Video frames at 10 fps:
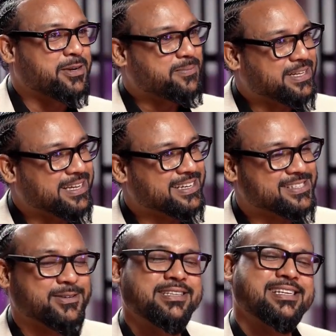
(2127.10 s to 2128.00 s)
would be there.
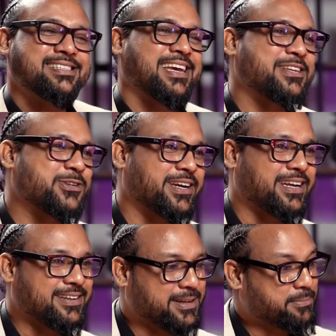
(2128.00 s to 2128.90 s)
So just enjoy,
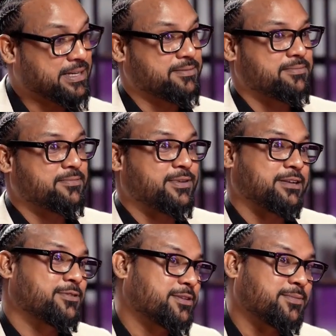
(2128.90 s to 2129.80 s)
but wait
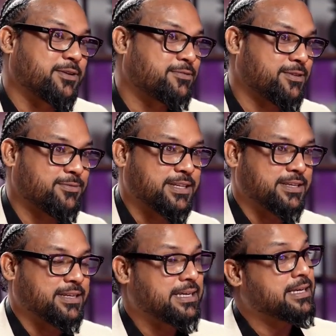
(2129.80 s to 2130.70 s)
for the beautiful weather.
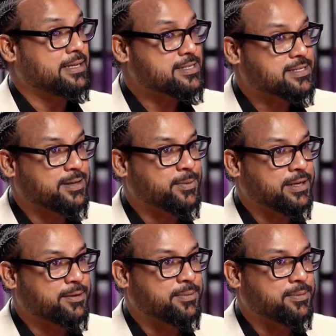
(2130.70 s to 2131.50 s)
It is coming up.